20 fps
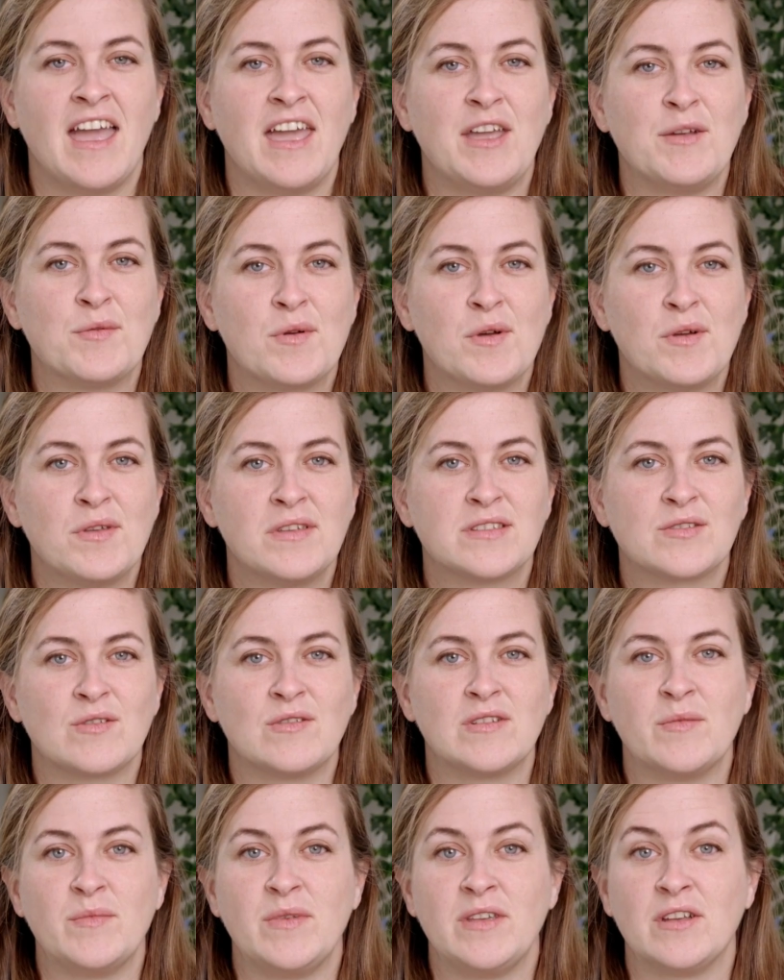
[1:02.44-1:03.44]
A-roll is
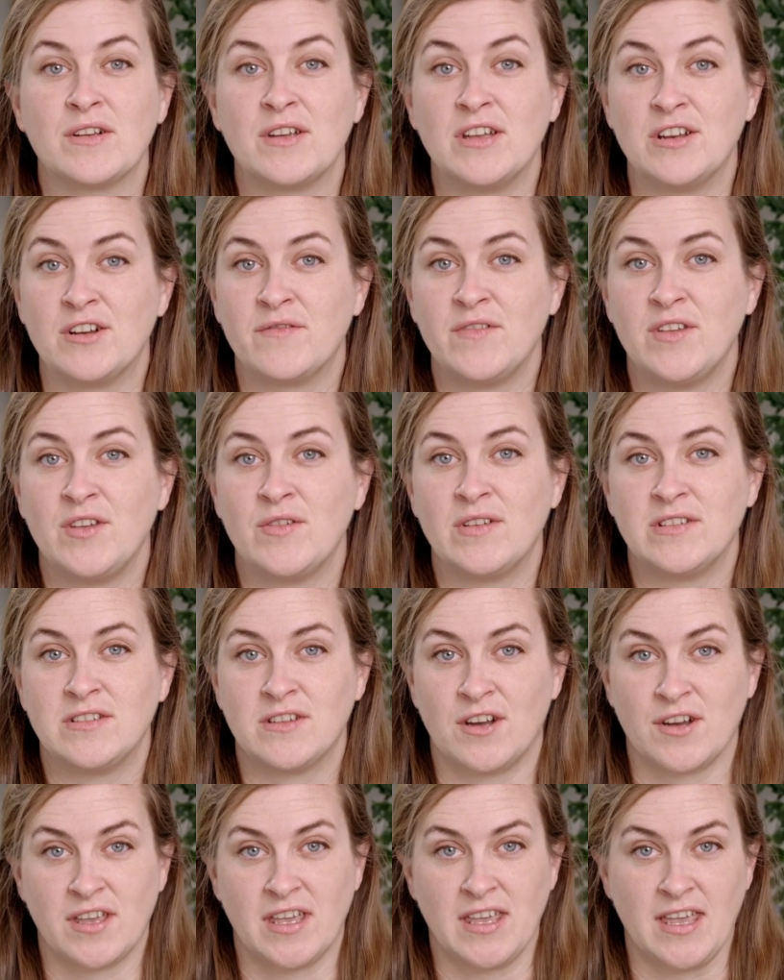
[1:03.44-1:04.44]
going to be your interview and
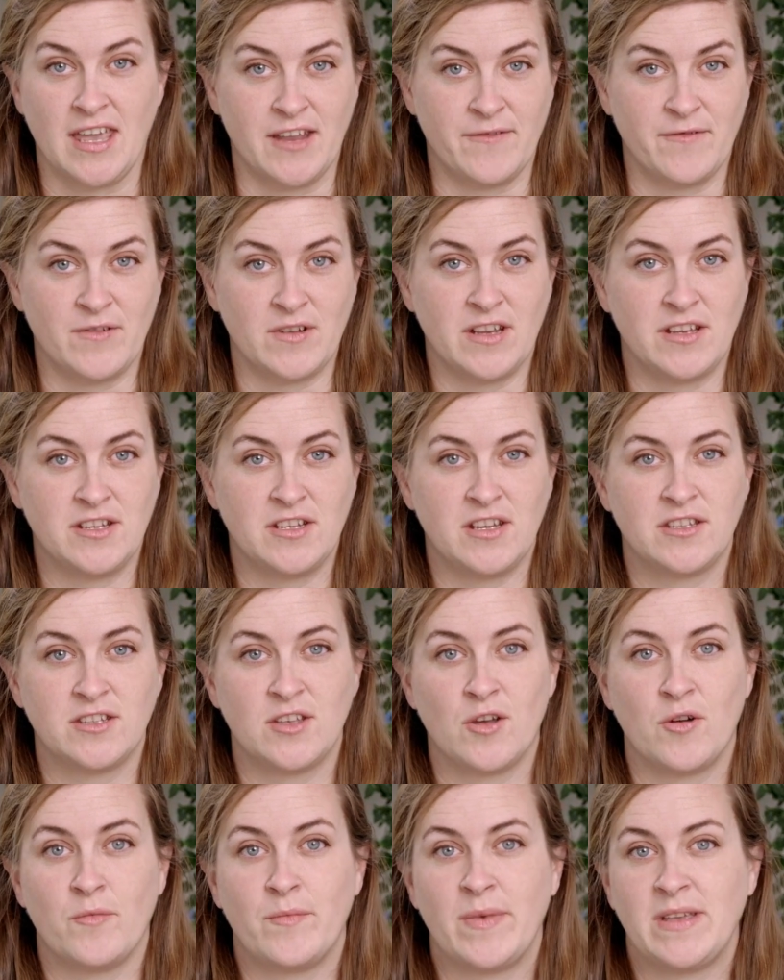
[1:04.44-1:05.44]
talking head footage.
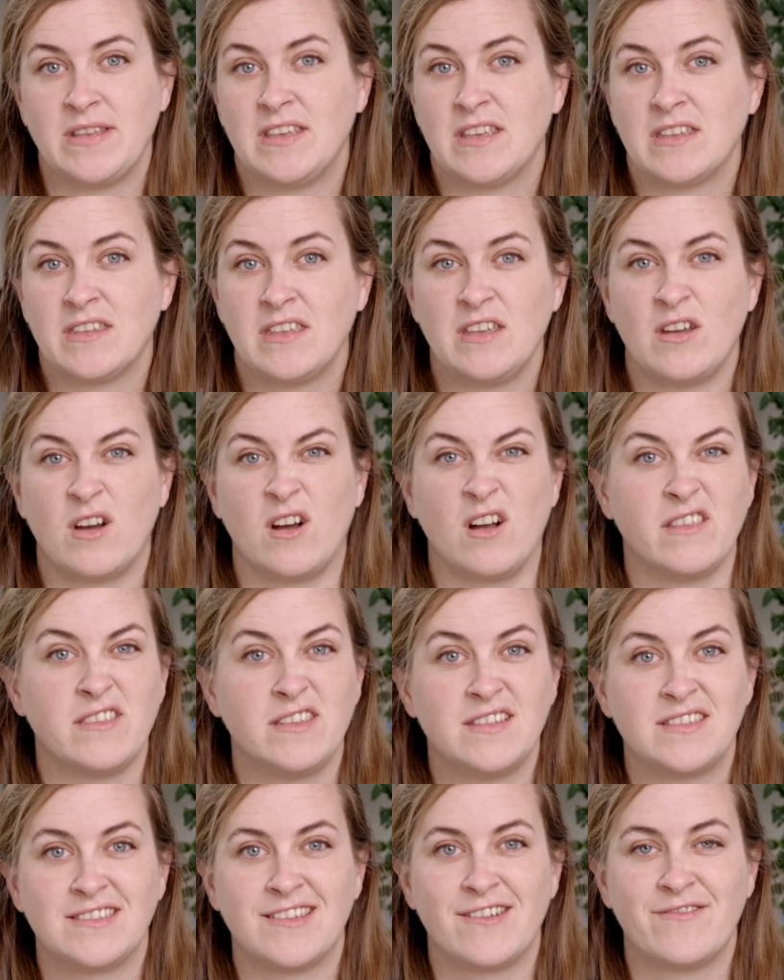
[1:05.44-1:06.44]
So basically all
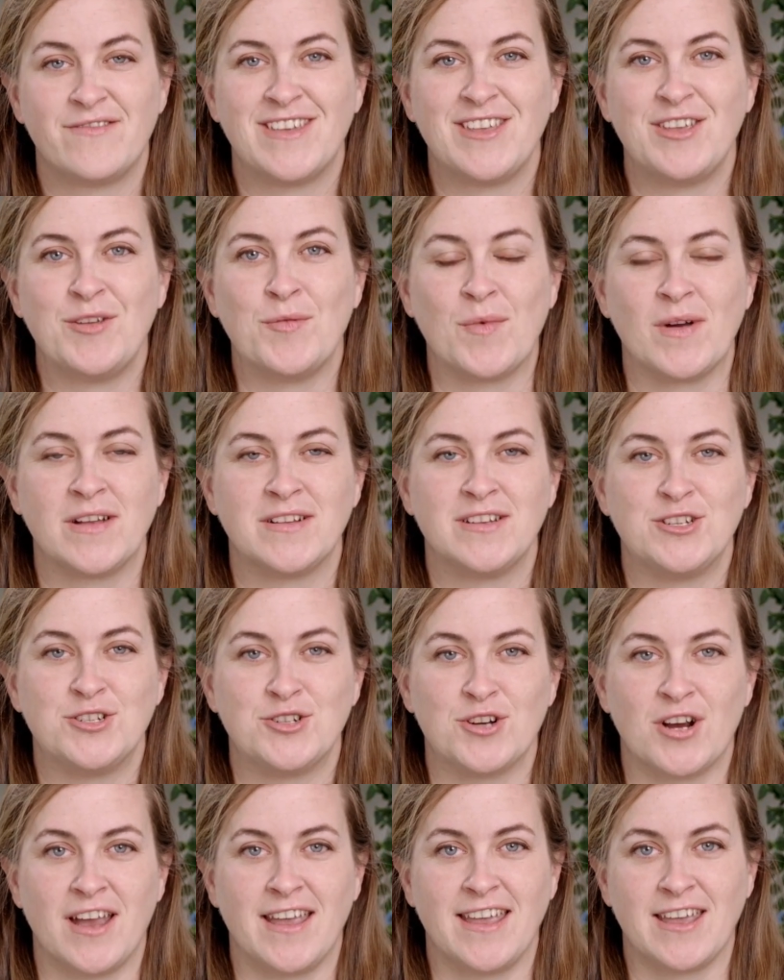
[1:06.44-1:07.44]
the stuff that you want to
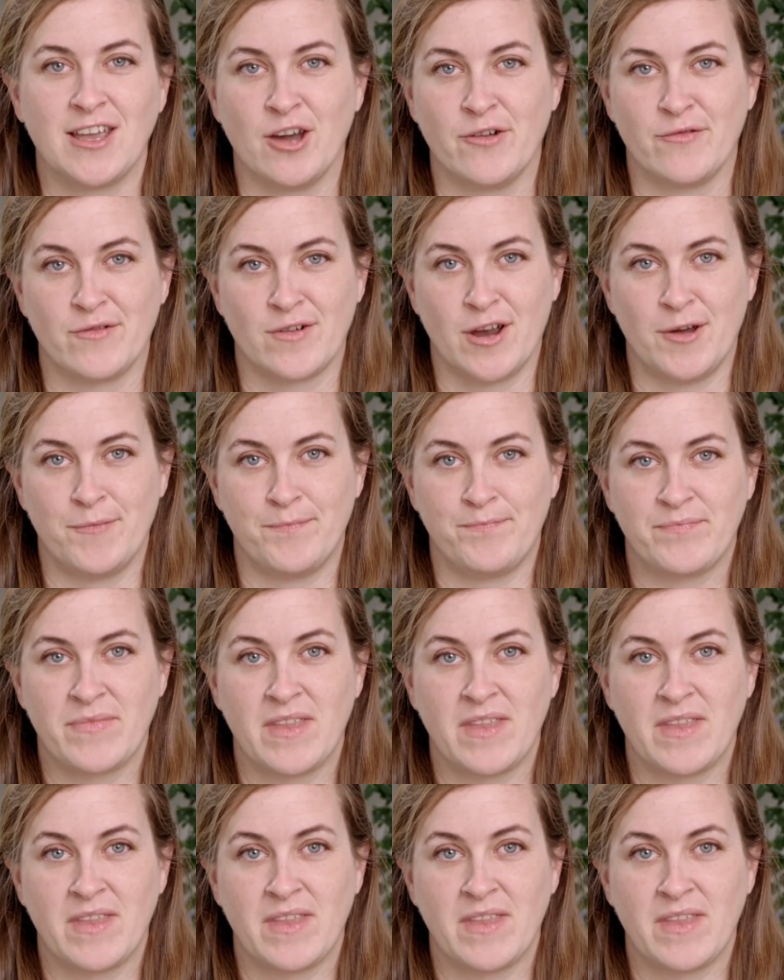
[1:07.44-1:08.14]
try and cover up.